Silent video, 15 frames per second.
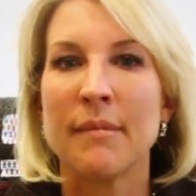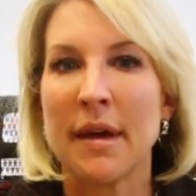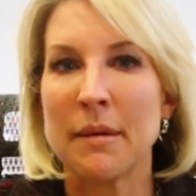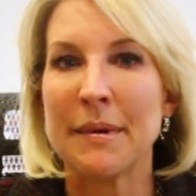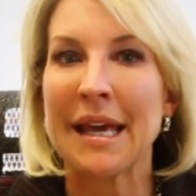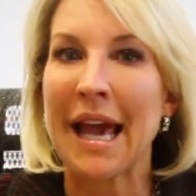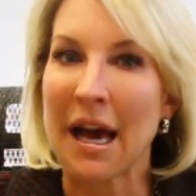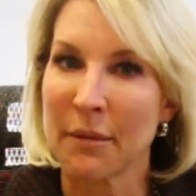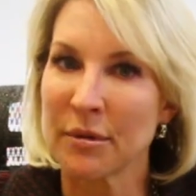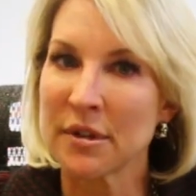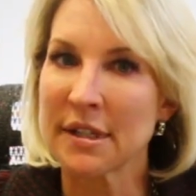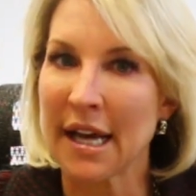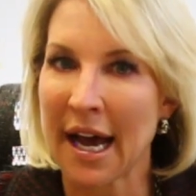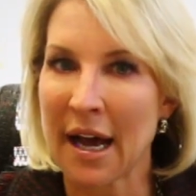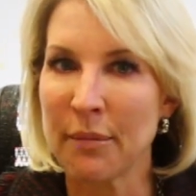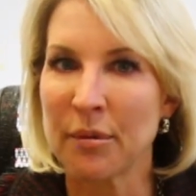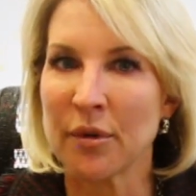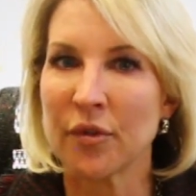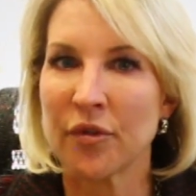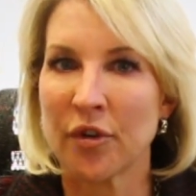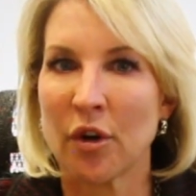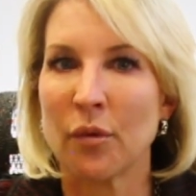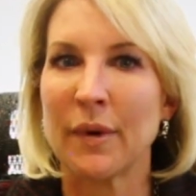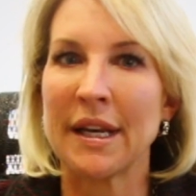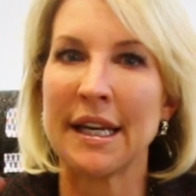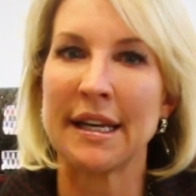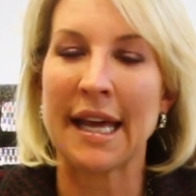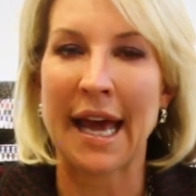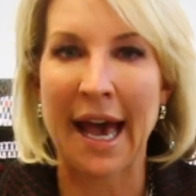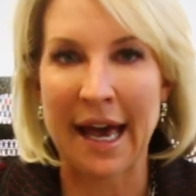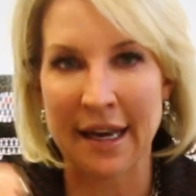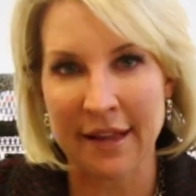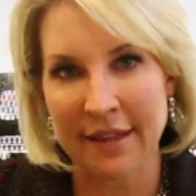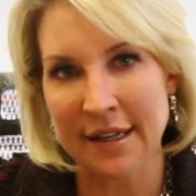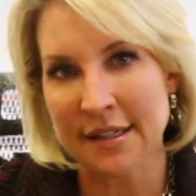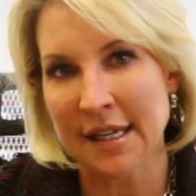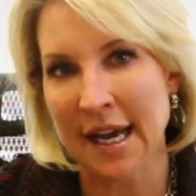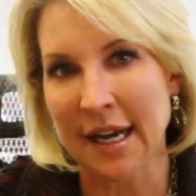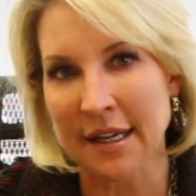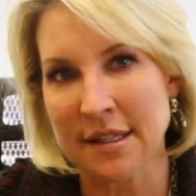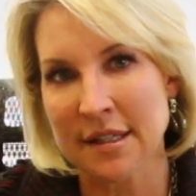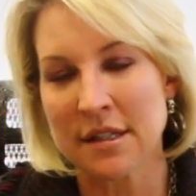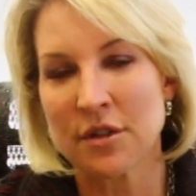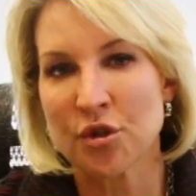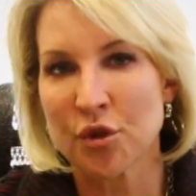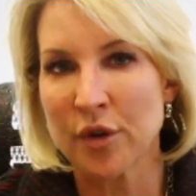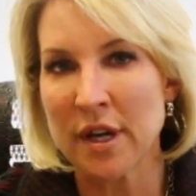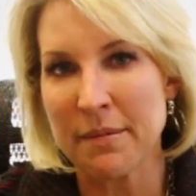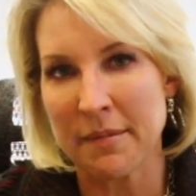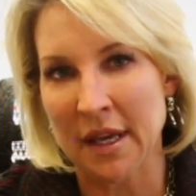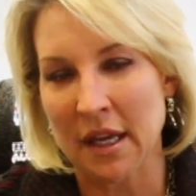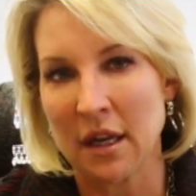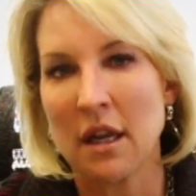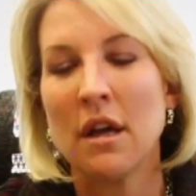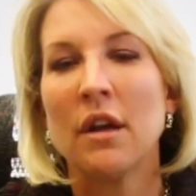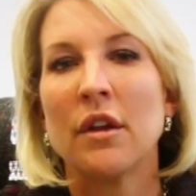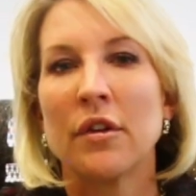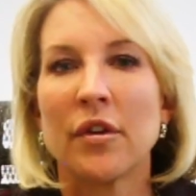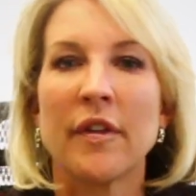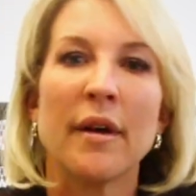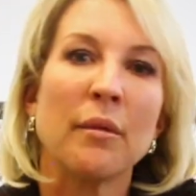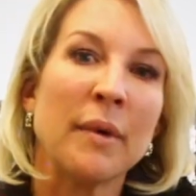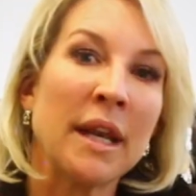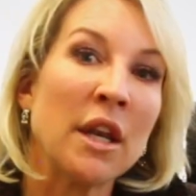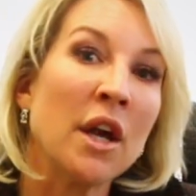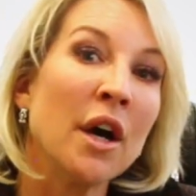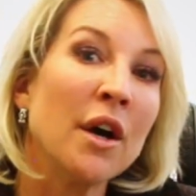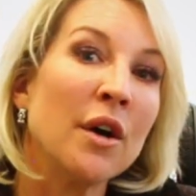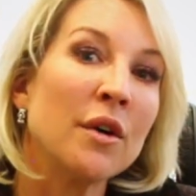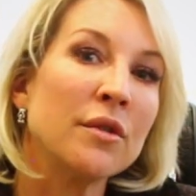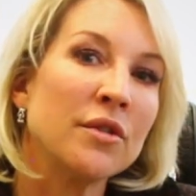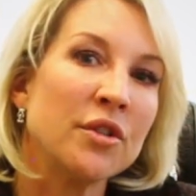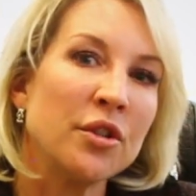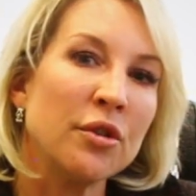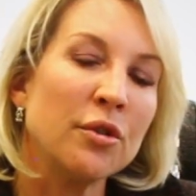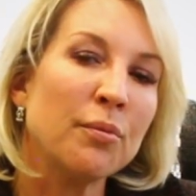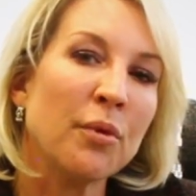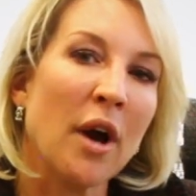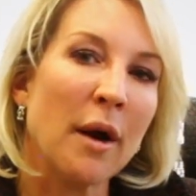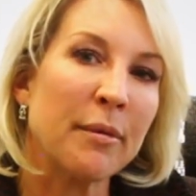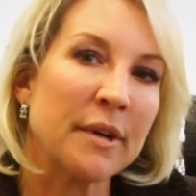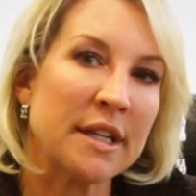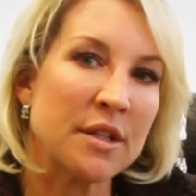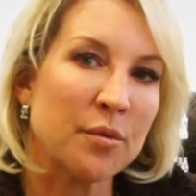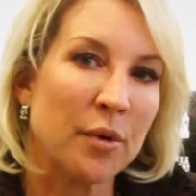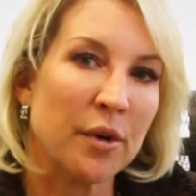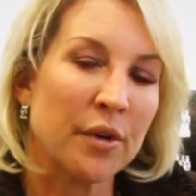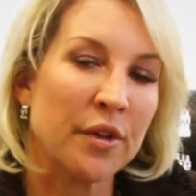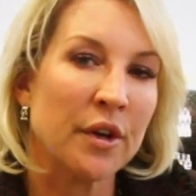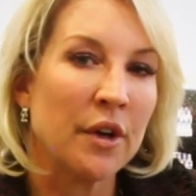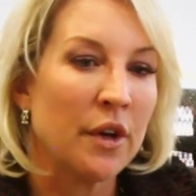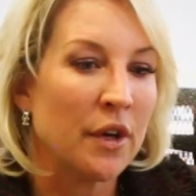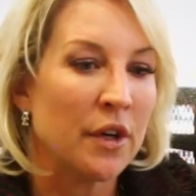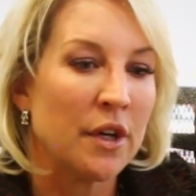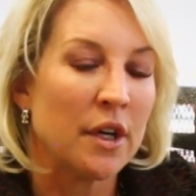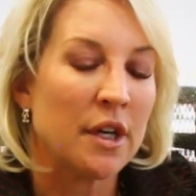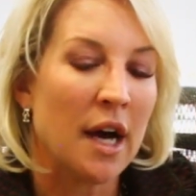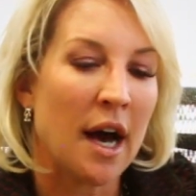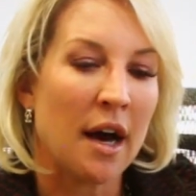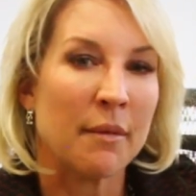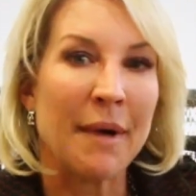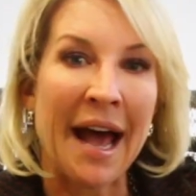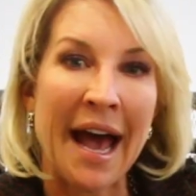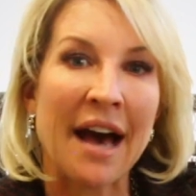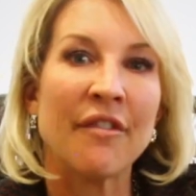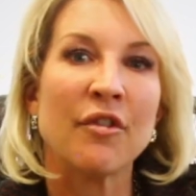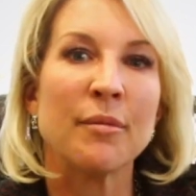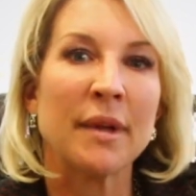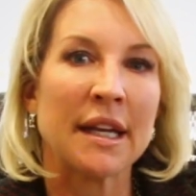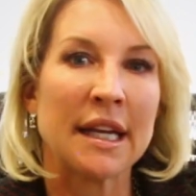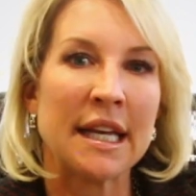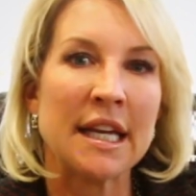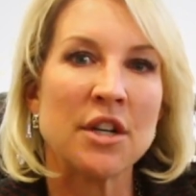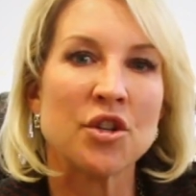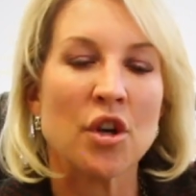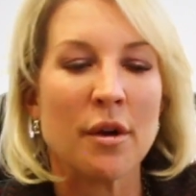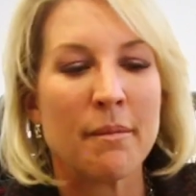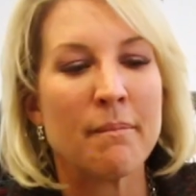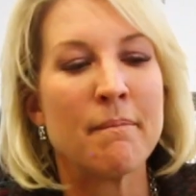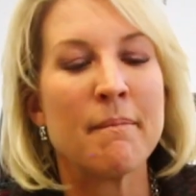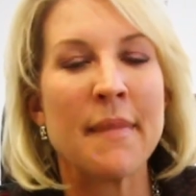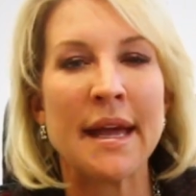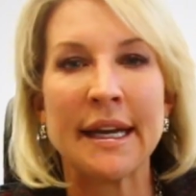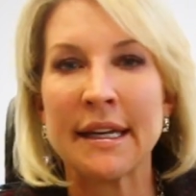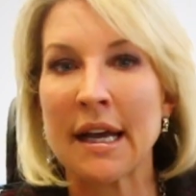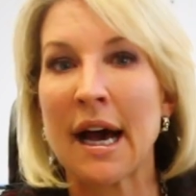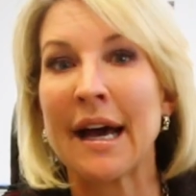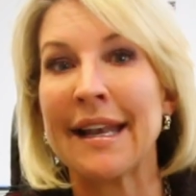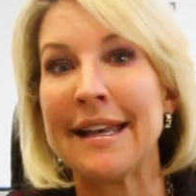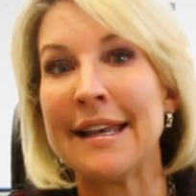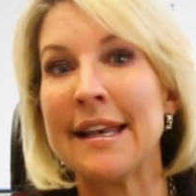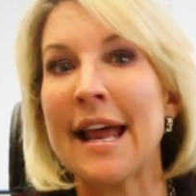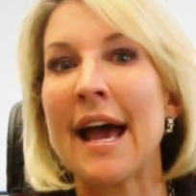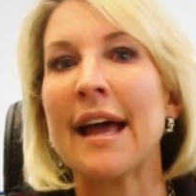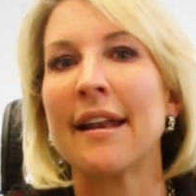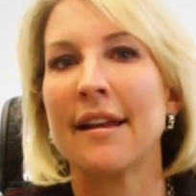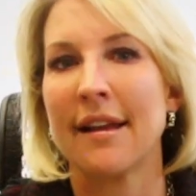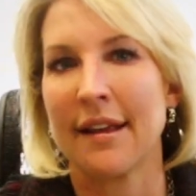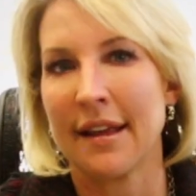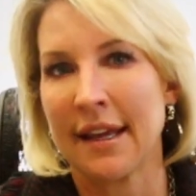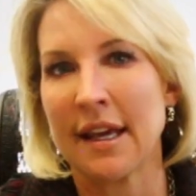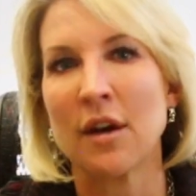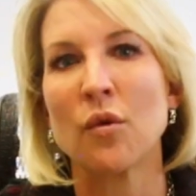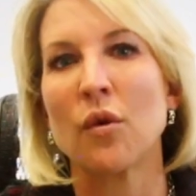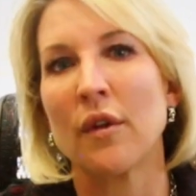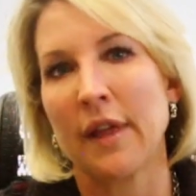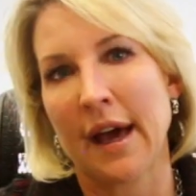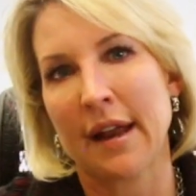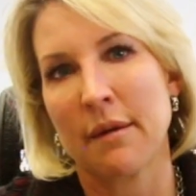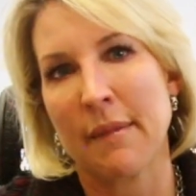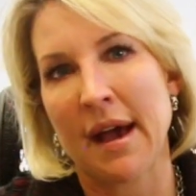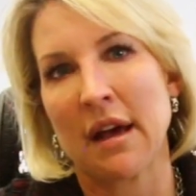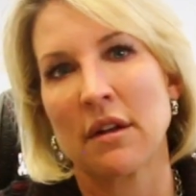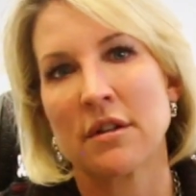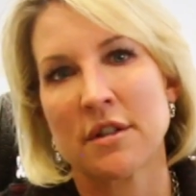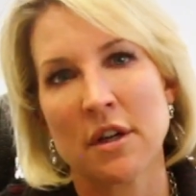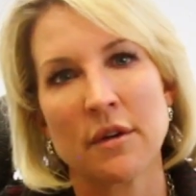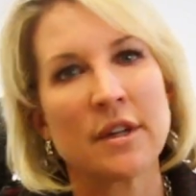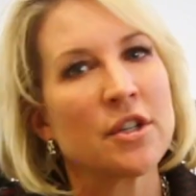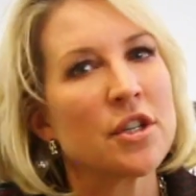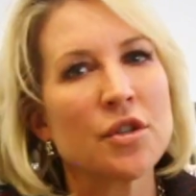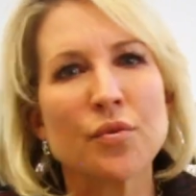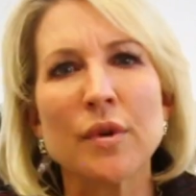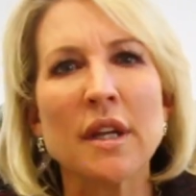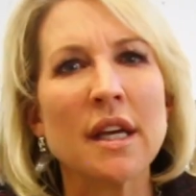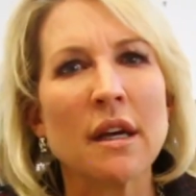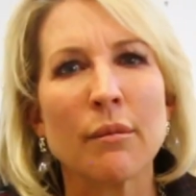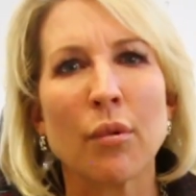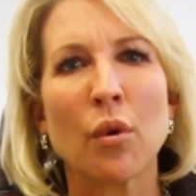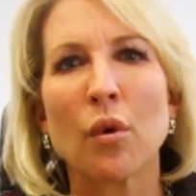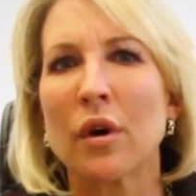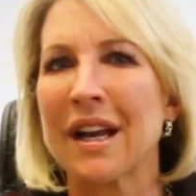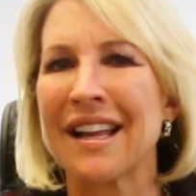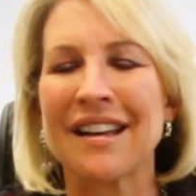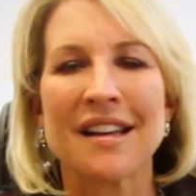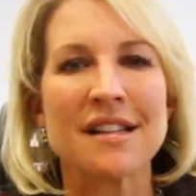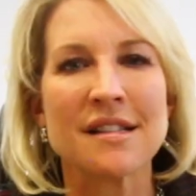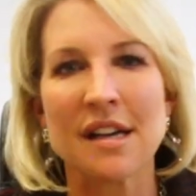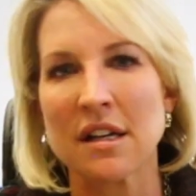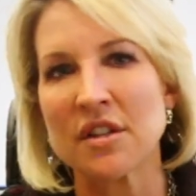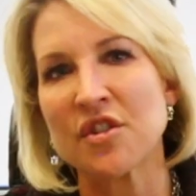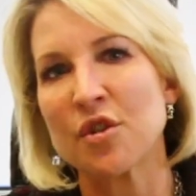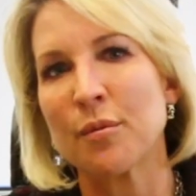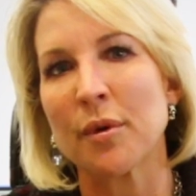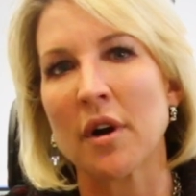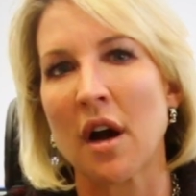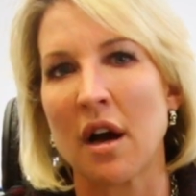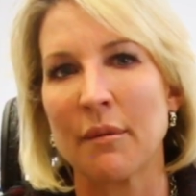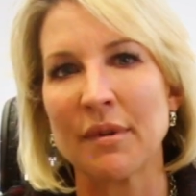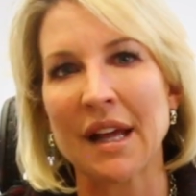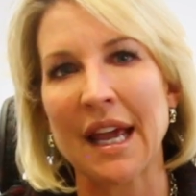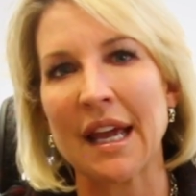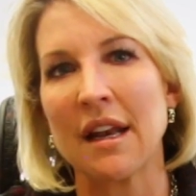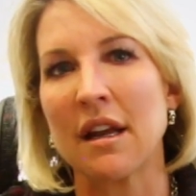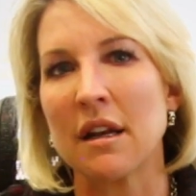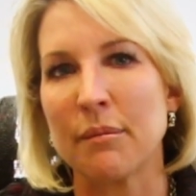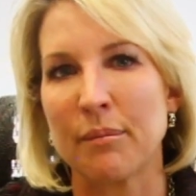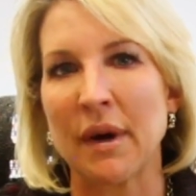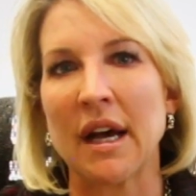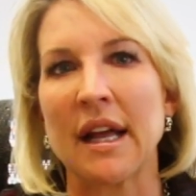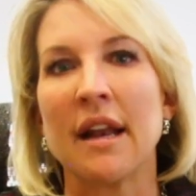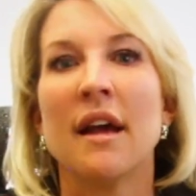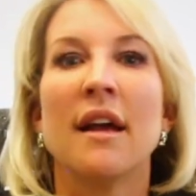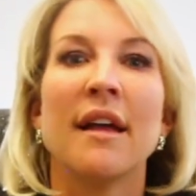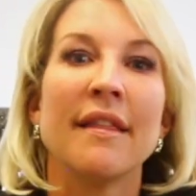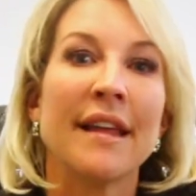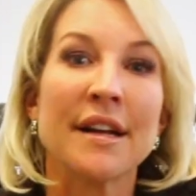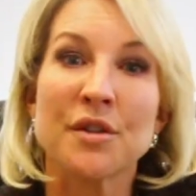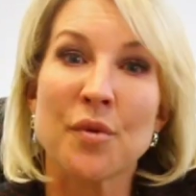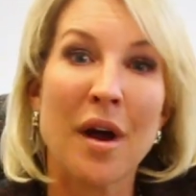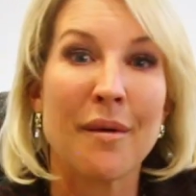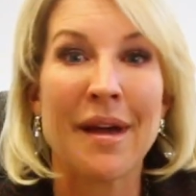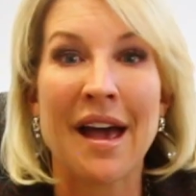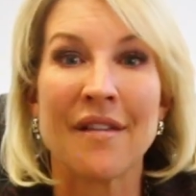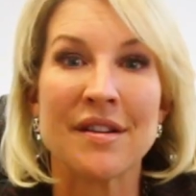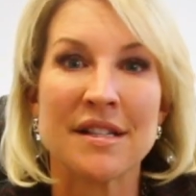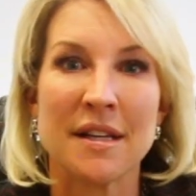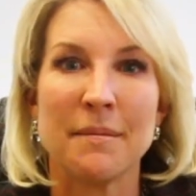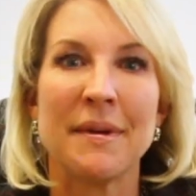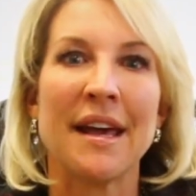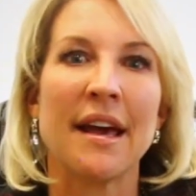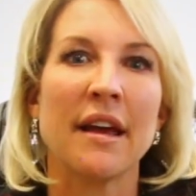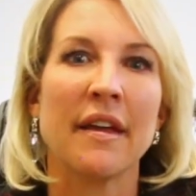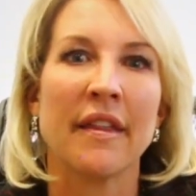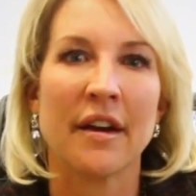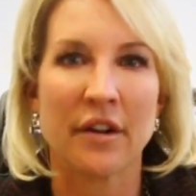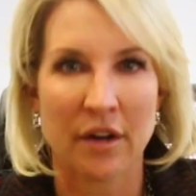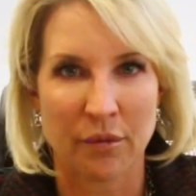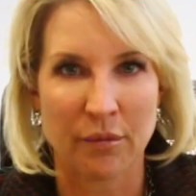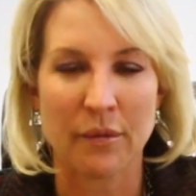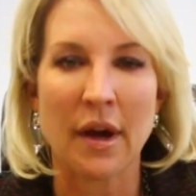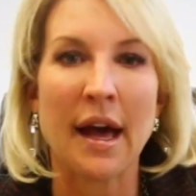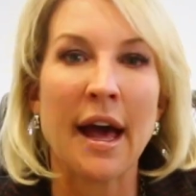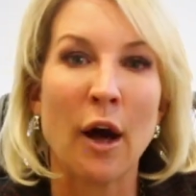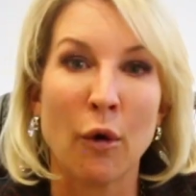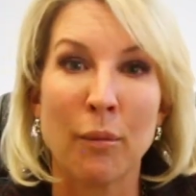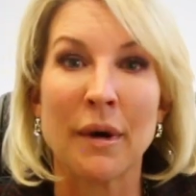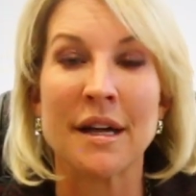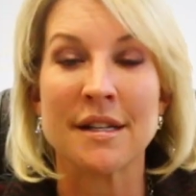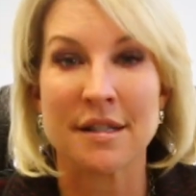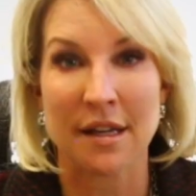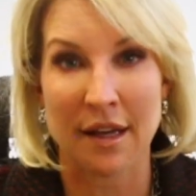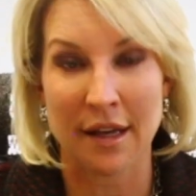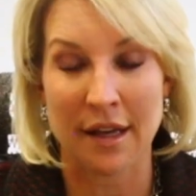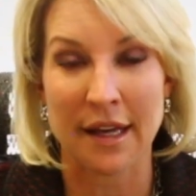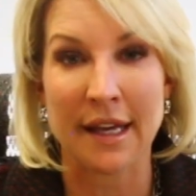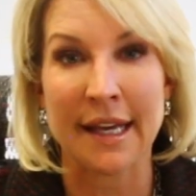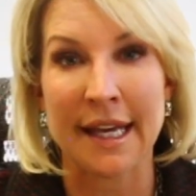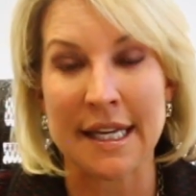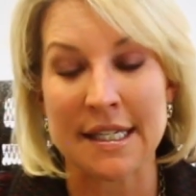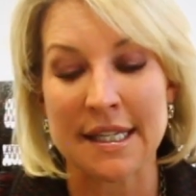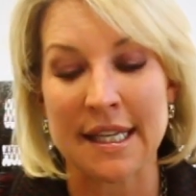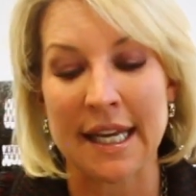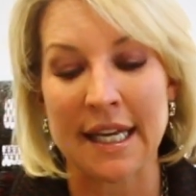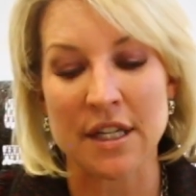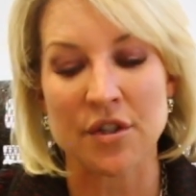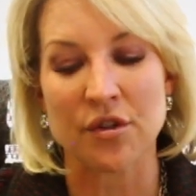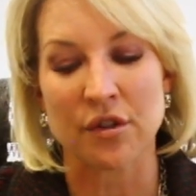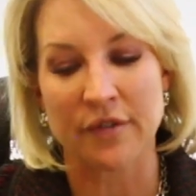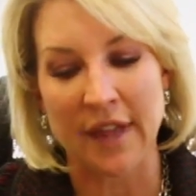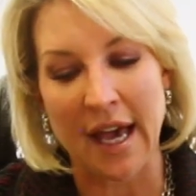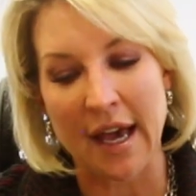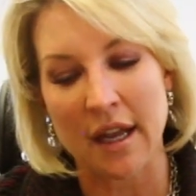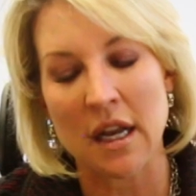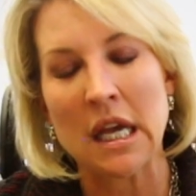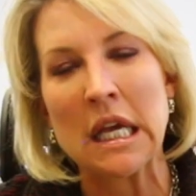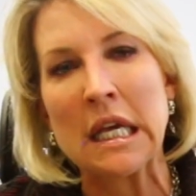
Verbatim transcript: maybe apples to apples. So we need to add in that tax treatment so that we know two properties worth um, a half a million each may not net equal that amount. So it's just really important. It can sound super complicated, but that's why we have a CPA in there to help us get to the answer of that.